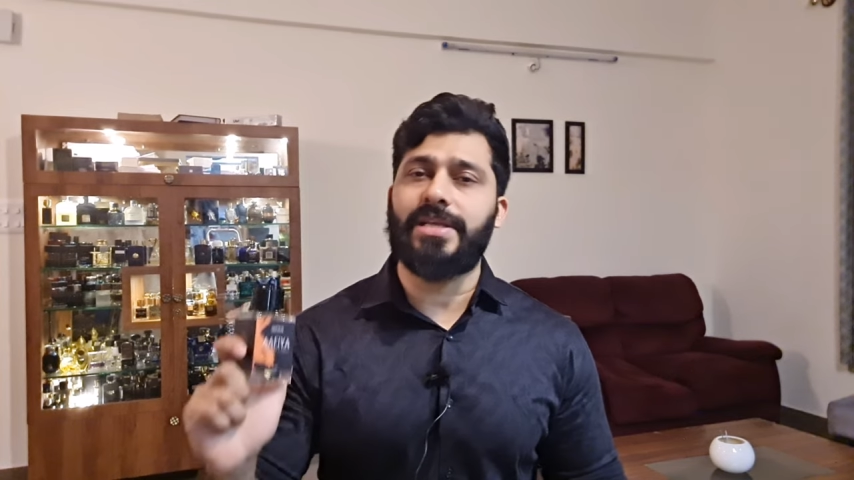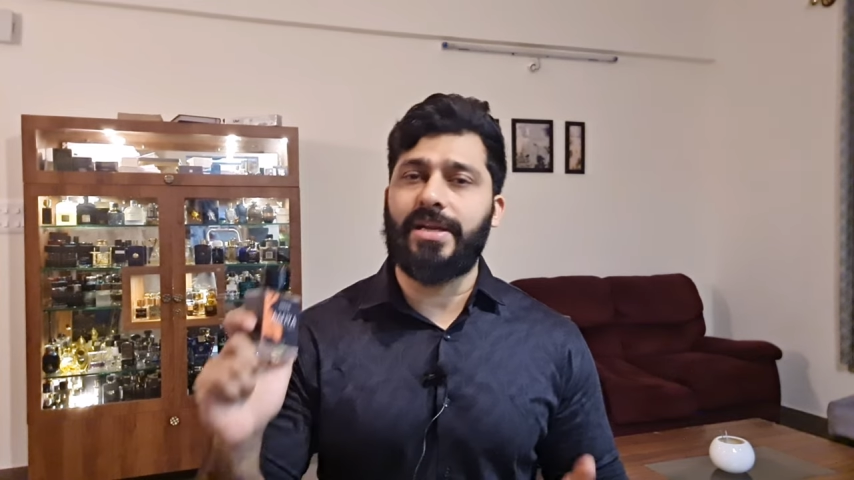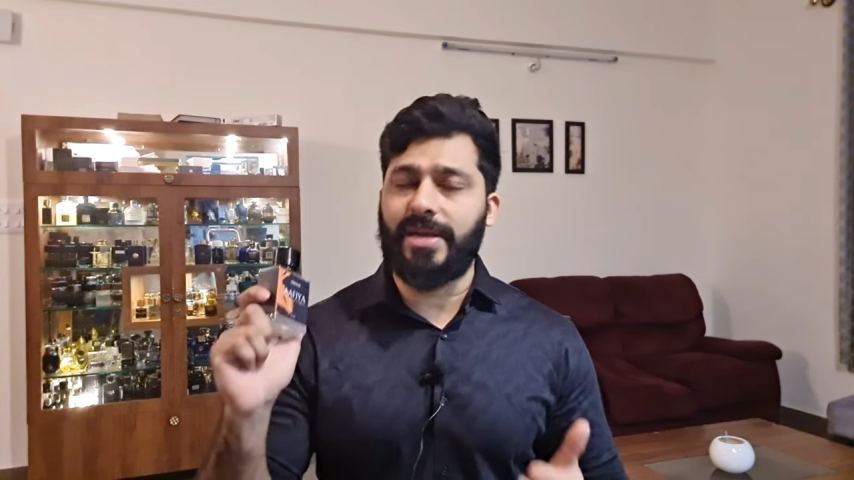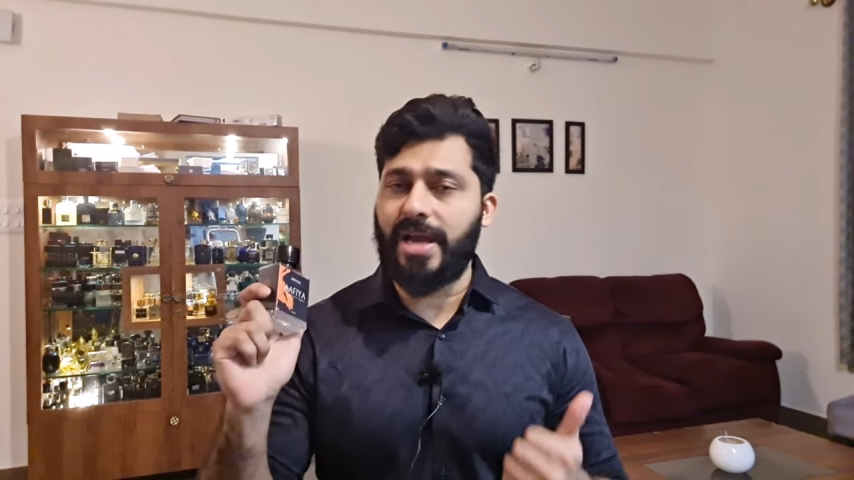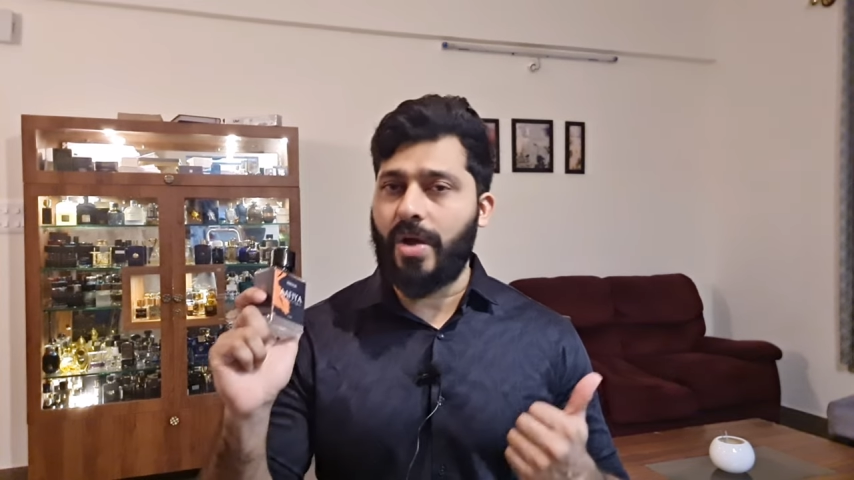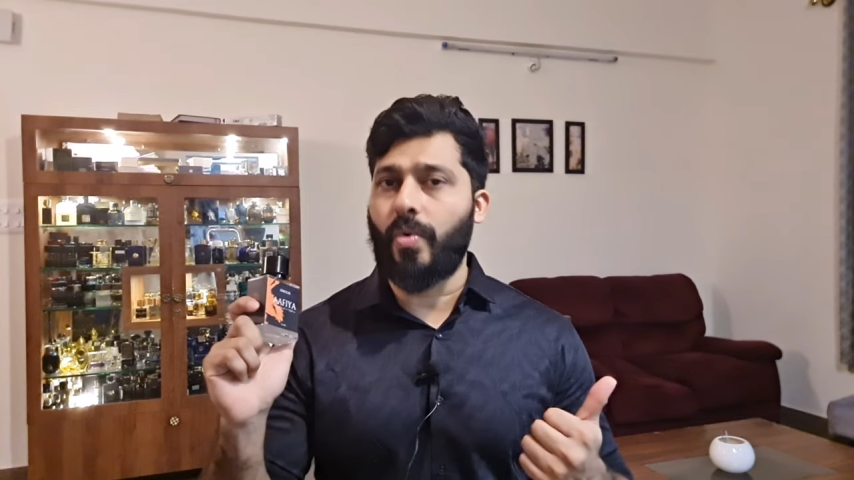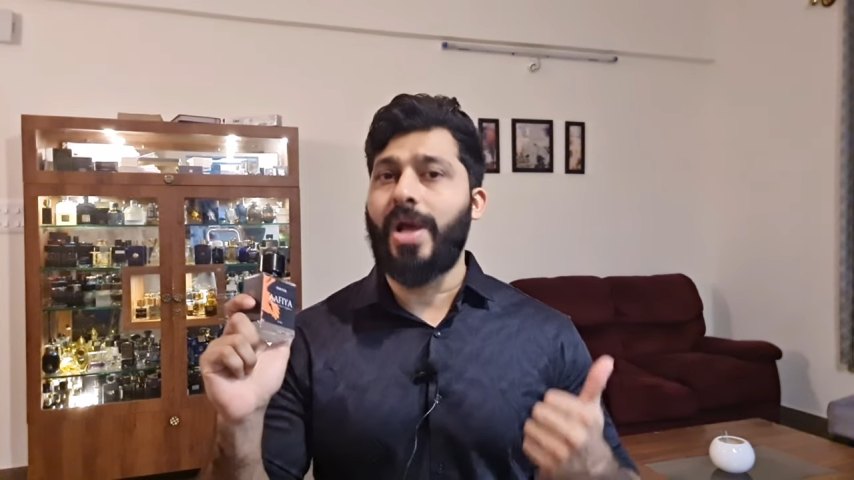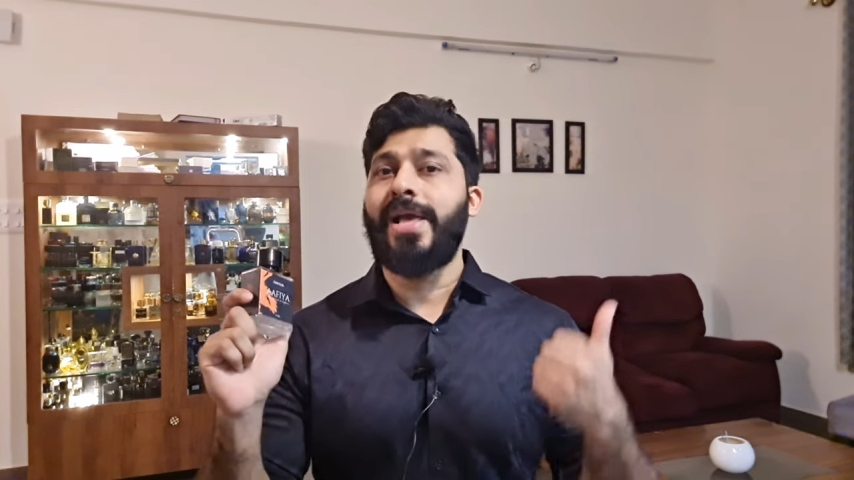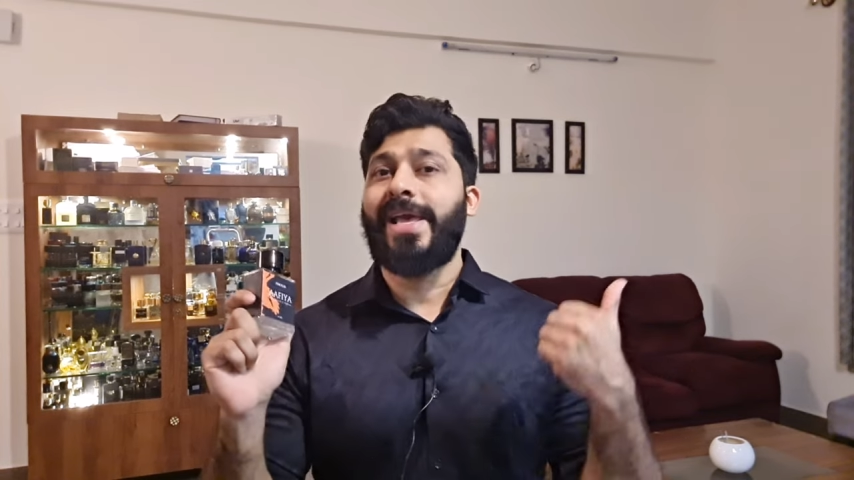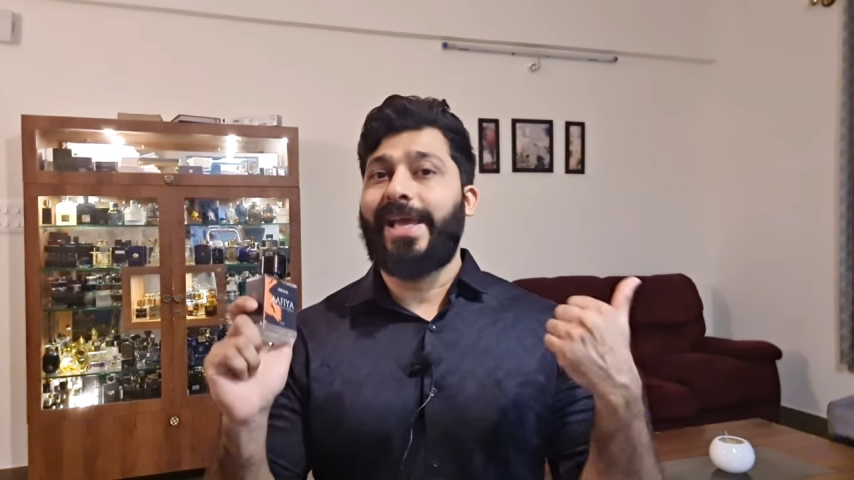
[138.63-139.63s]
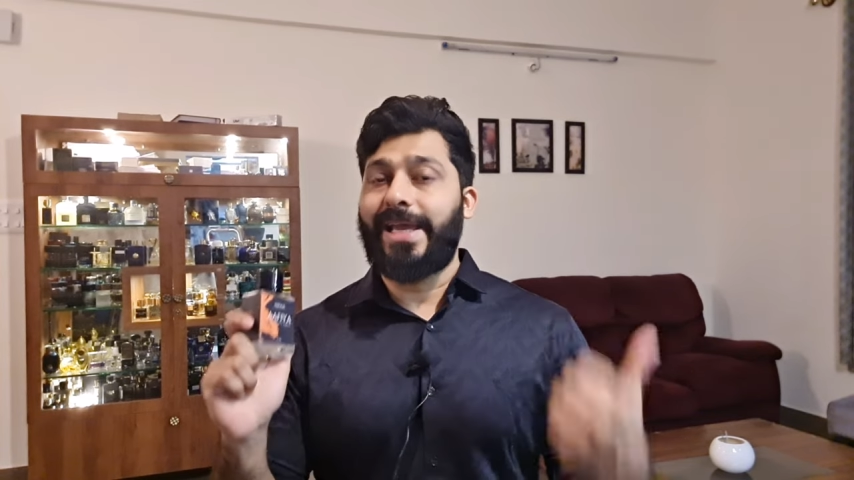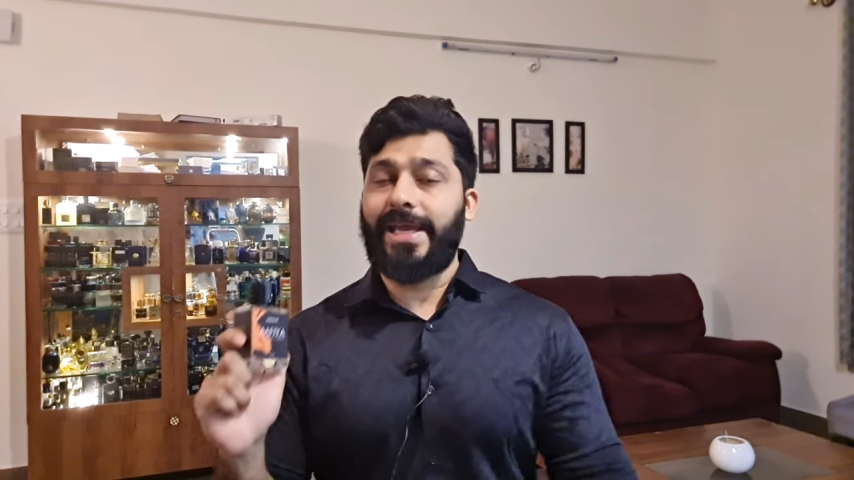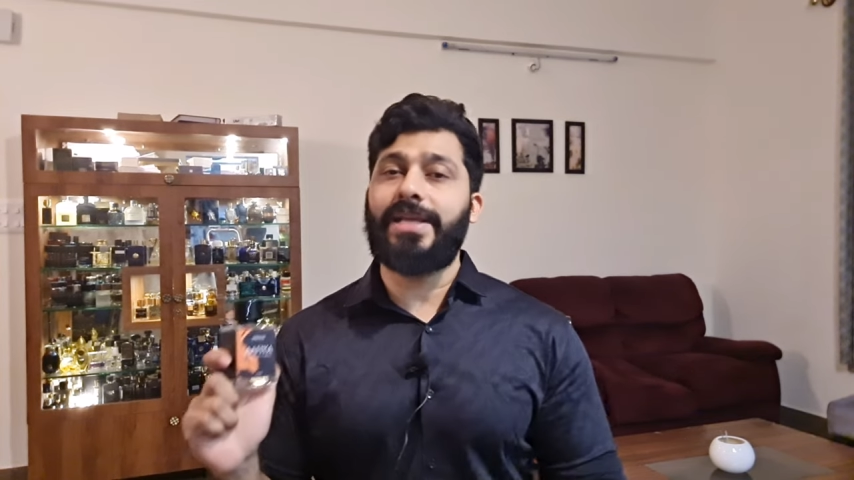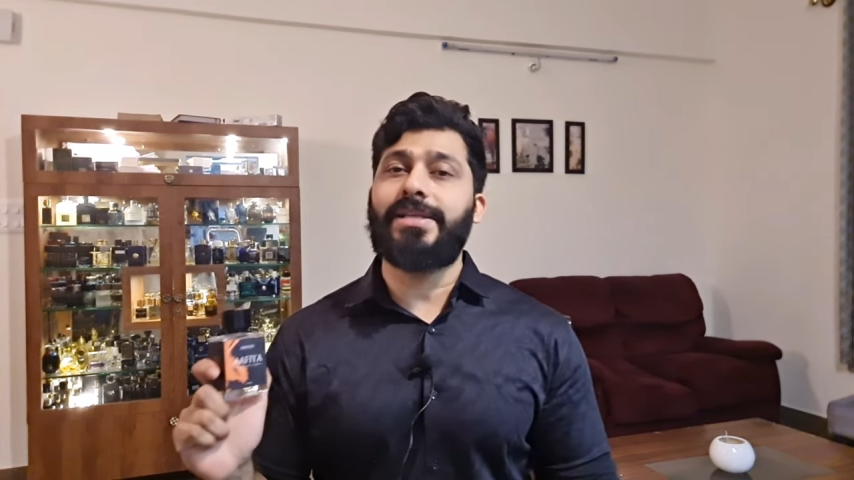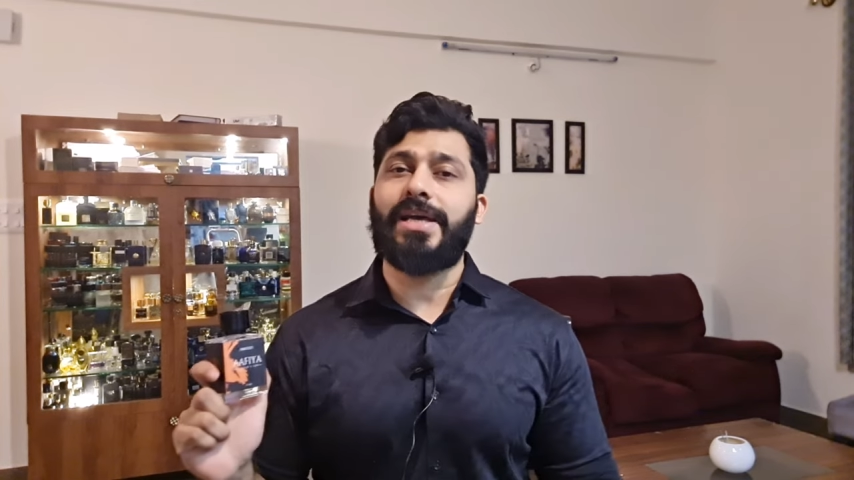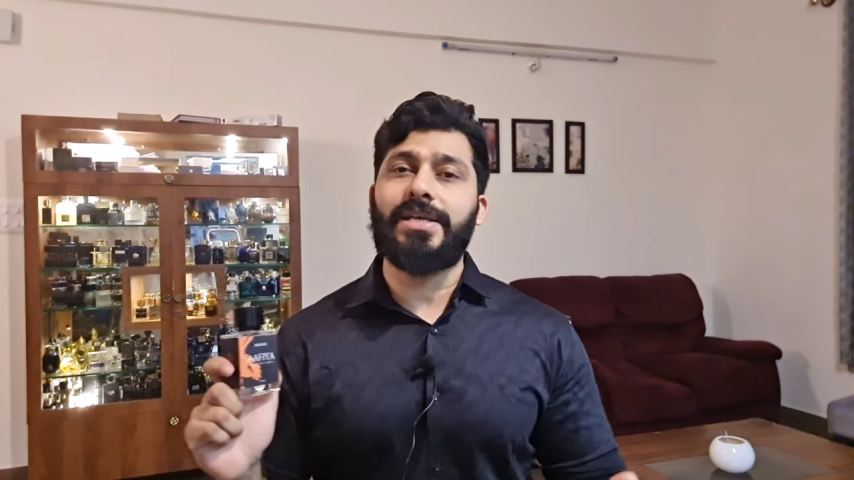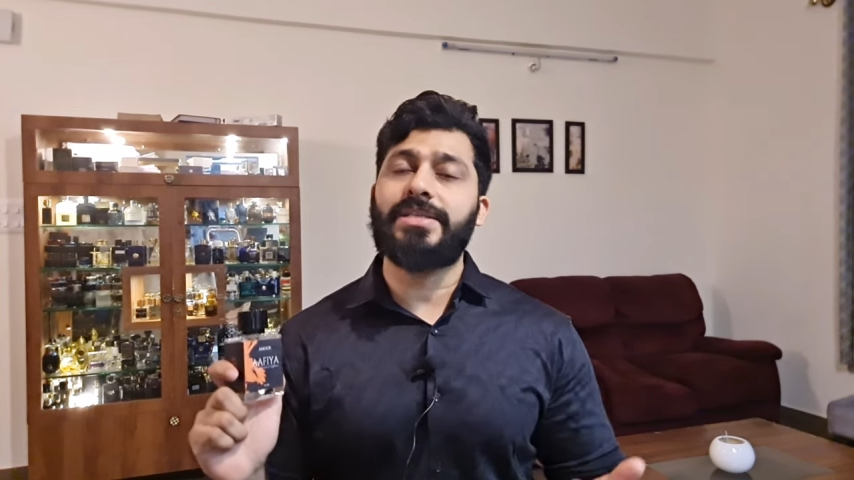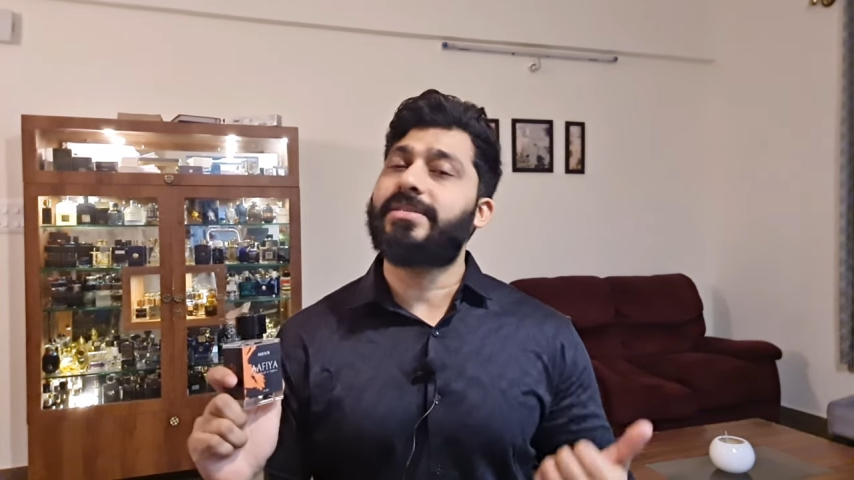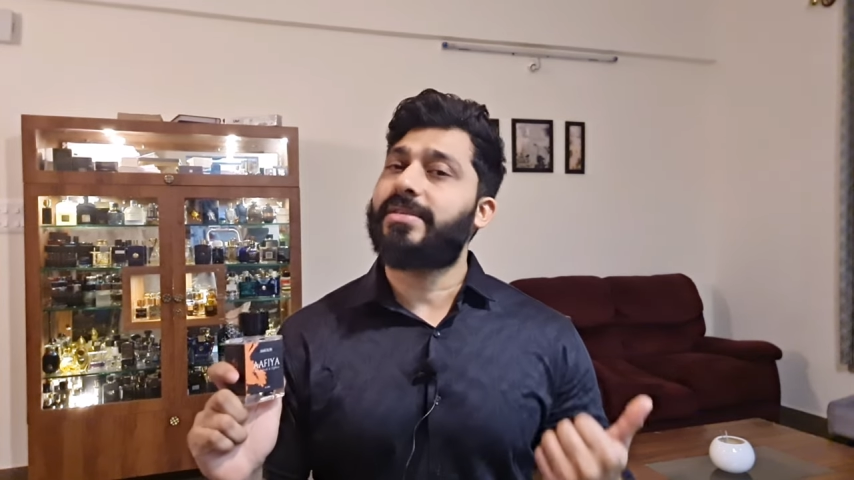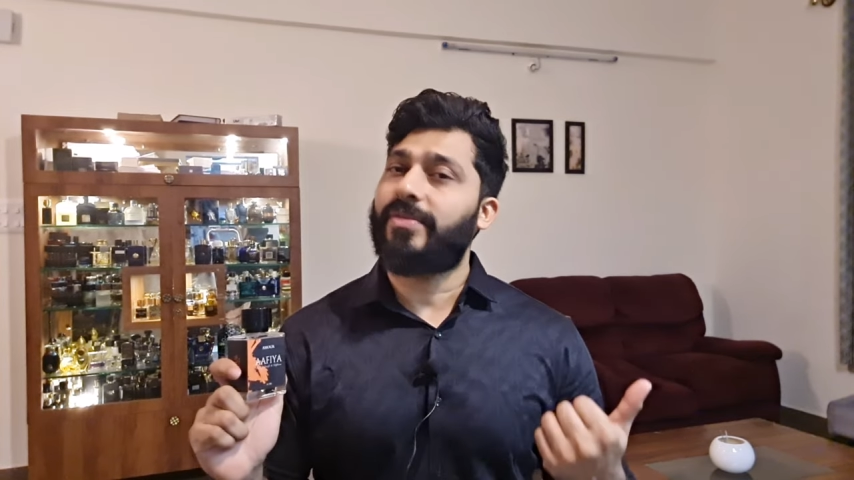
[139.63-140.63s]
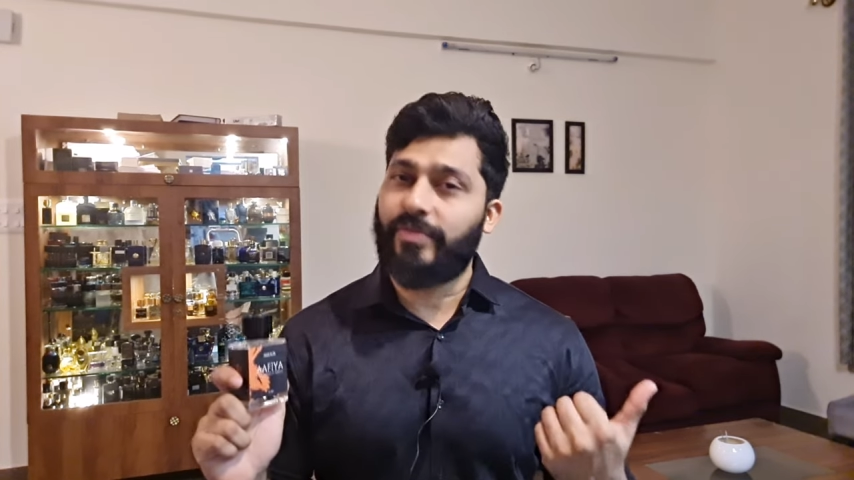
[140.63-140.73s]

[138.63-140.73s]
And now 8 hours